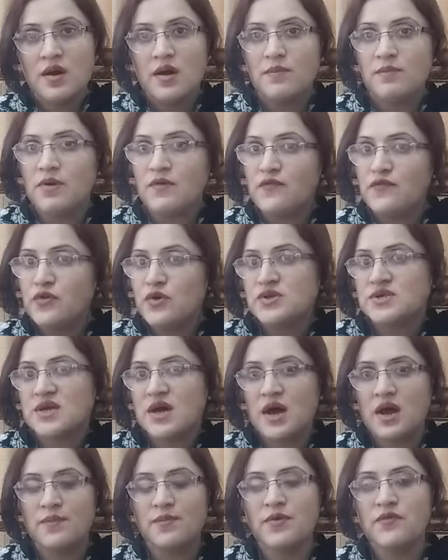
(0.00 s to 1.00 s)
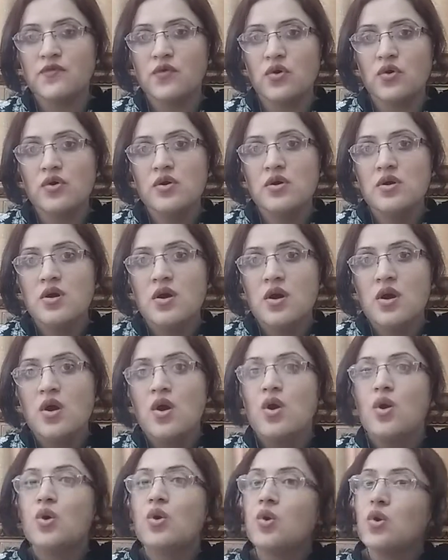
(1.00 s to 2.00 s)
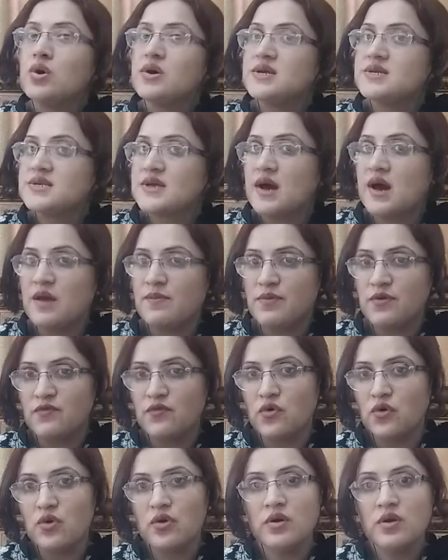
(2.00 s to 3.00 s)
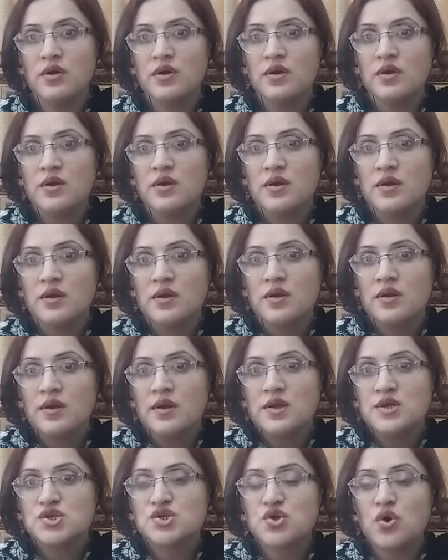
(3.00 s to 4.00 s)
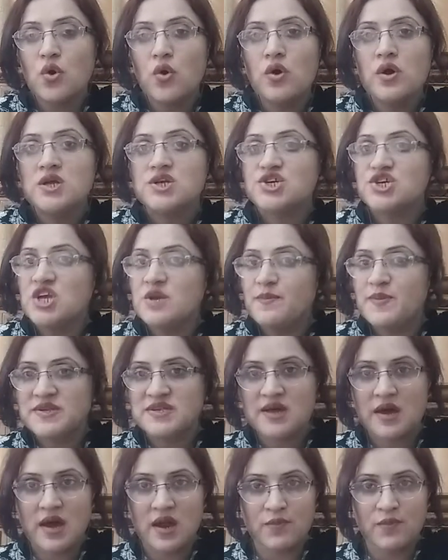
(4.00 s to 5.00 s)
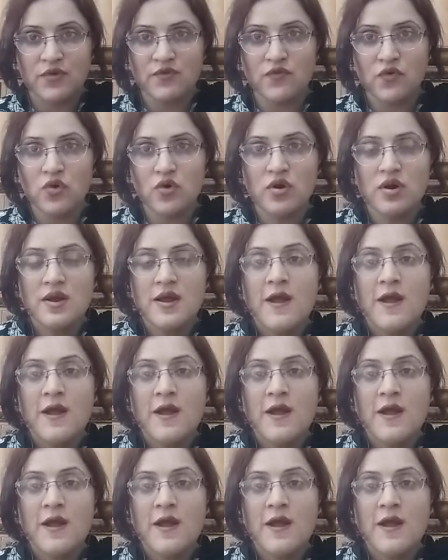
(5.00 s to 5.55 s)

buffalo is a herbivore, goat is a herbivore, so sheep is a herbivore.